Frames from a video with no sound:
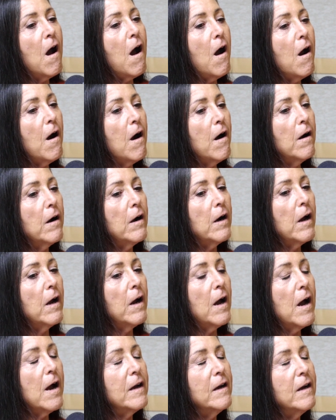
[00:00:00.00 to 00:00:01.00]
are
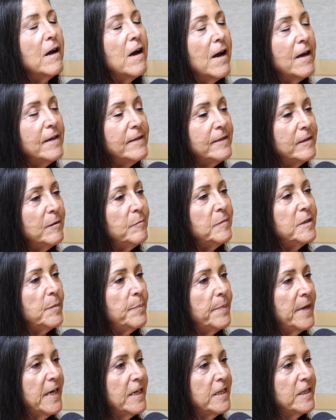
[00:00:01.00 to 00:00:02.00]
accustomed to
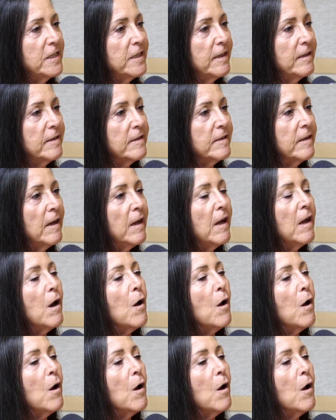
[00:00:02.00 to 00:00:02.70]
patients